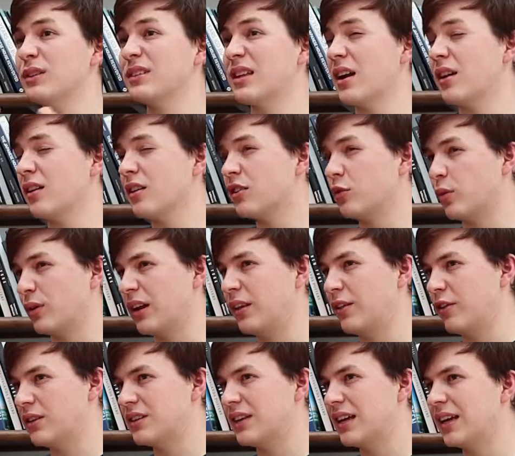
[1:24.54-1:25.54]
we started in
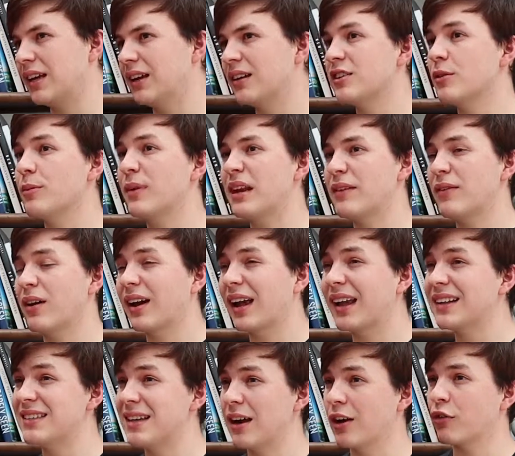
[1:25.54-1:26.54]
2013, so many of our
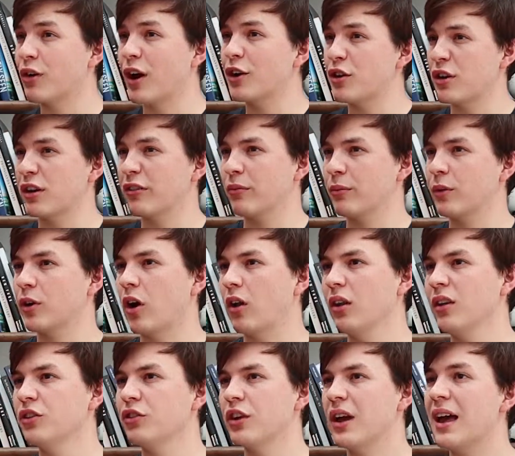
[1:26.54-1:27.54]
kids are now graduating from
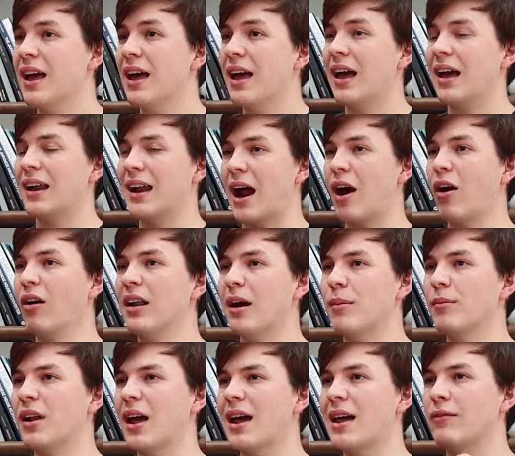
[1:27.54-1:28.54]
college, and our
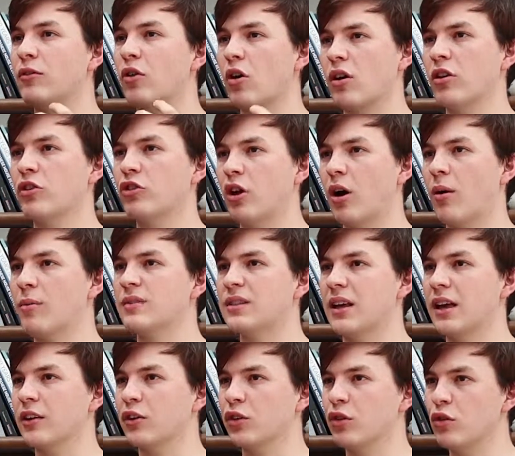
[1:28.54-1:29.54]
alumni have gotten jobs
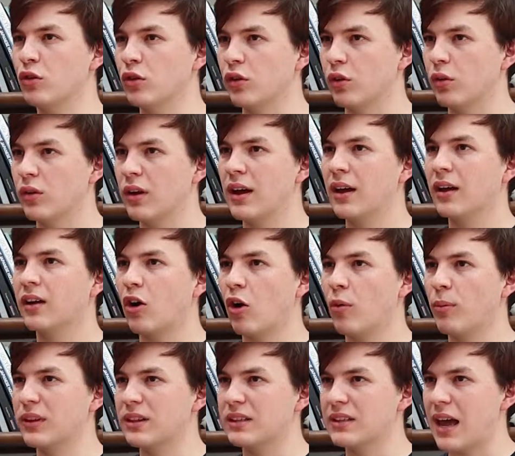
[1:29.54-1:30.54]
at Google,
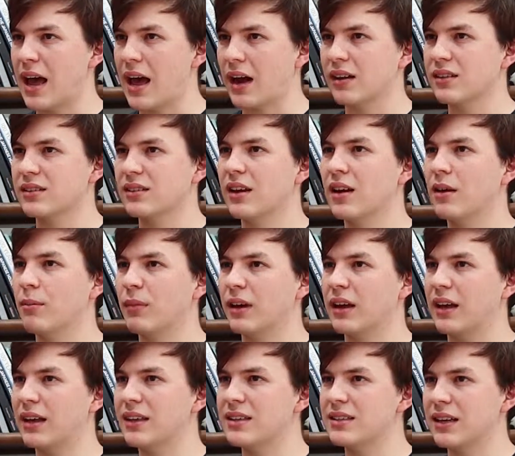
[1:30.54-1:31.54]
Goldman Sachs,
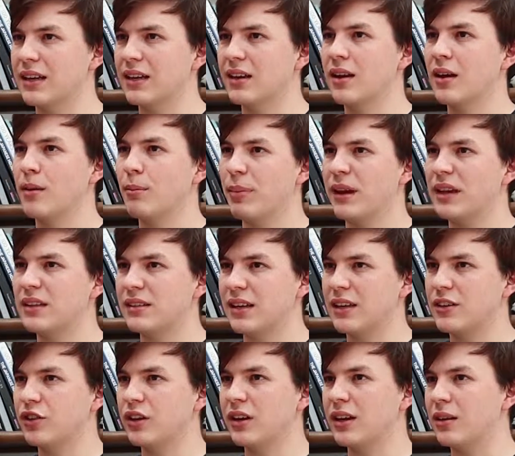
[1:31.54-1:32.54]
McKinsey,
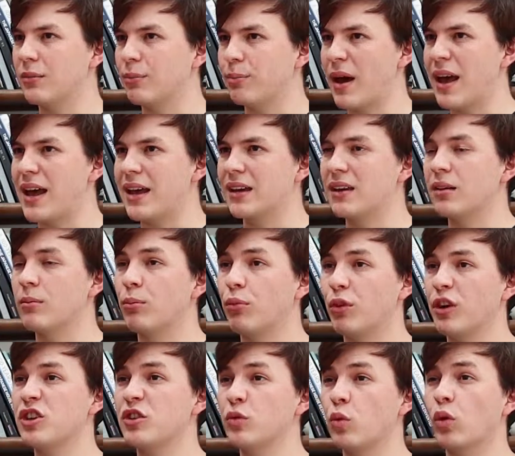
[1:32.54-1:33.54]
BCG, Bain,
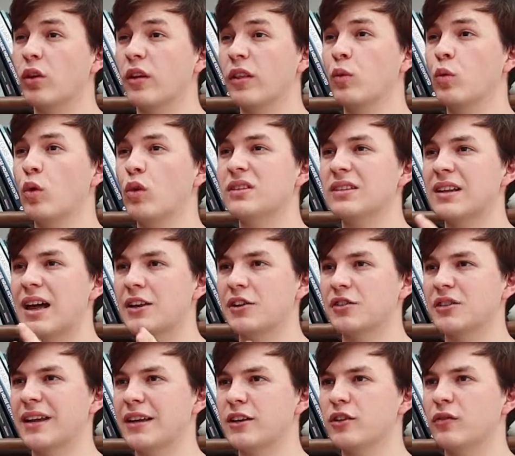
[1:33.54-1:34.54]
Bridgewater, the world's
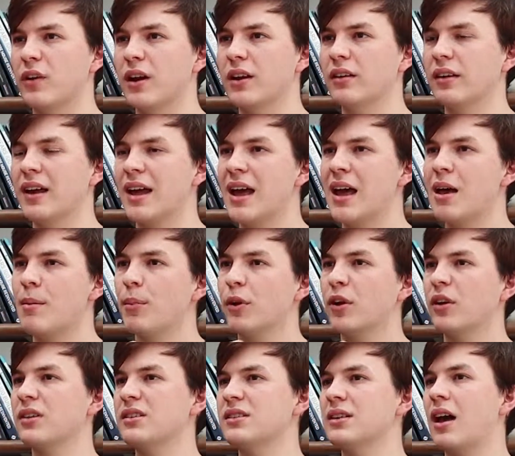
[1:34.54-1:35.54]
largest hedge fund.
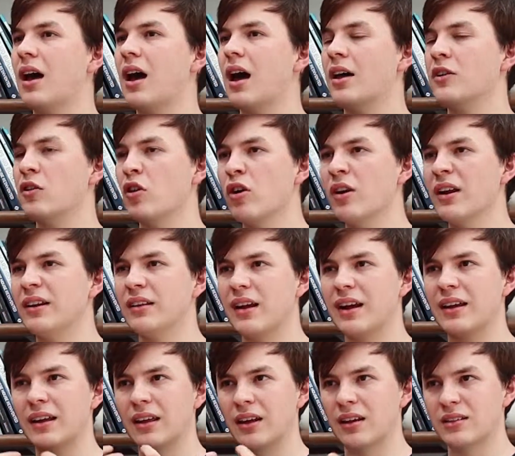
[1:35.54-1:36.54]
Because not only did
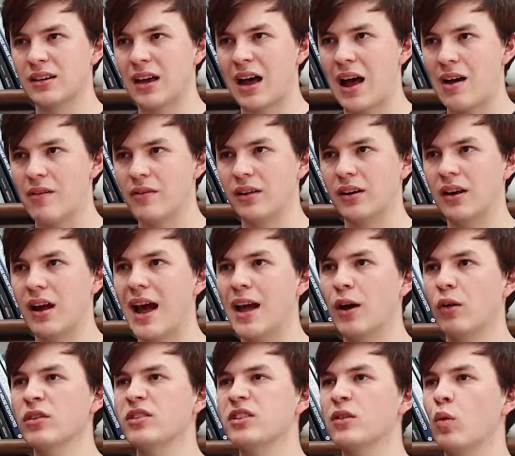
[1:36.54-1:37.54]
I get into Harvard, I
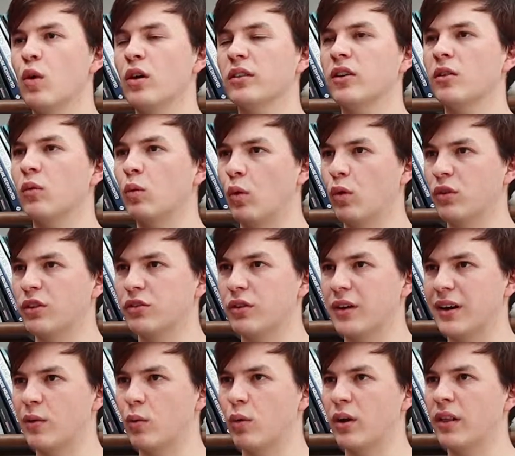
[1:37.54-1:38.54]
also worked on Wall
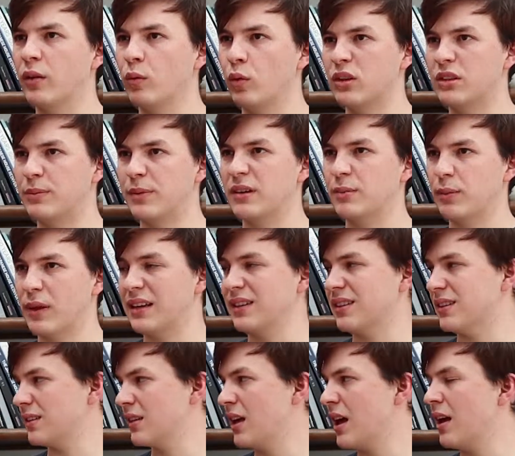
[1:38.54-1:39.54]
Street at one of the world's best
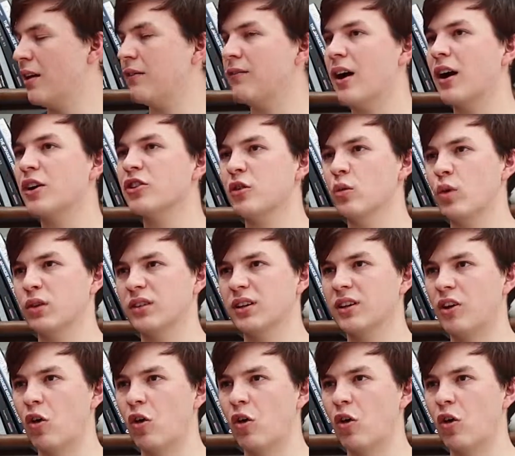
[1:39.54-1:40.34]
places. Fangzhou worked at